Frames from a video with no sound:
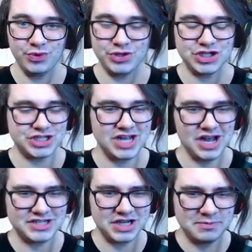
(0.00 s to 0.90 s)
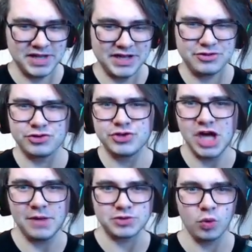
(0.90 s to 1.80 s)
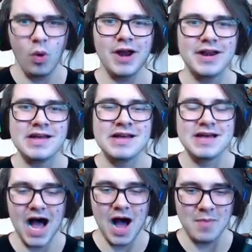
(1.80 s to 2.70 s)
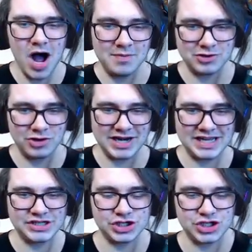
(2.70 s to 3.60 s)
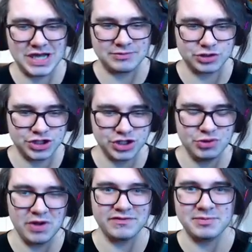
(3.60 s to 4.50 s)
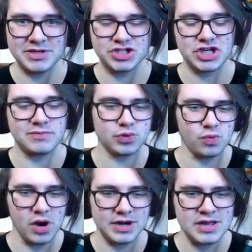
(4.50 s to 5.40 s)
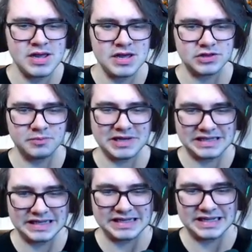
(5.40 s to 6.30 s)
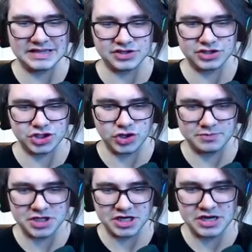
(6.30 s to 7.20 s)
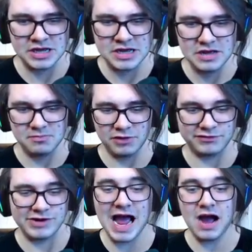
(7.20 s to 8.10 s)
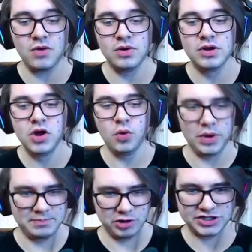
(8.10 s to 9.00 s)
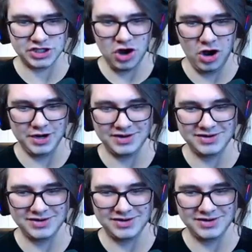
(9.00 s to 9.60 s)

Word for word: We just got done playing through Chapter one. I'm hopping right into Chapter two. If you missed Chapter one, there'll be a link in the description. But for now, we press on.